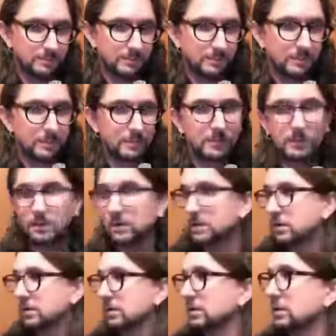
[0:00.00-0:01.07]

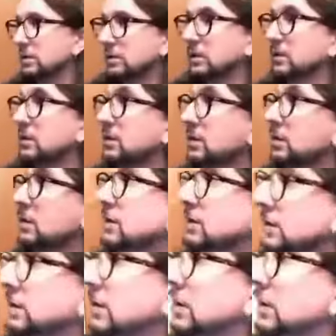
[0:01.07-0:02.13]

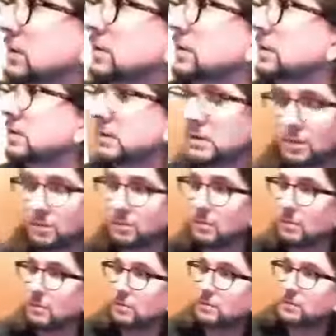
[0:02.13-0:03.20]

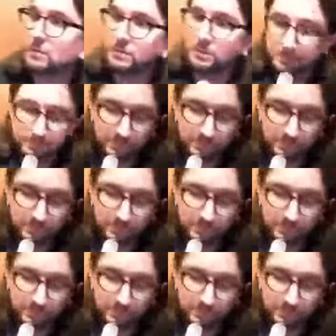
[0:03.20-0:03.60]
(silence)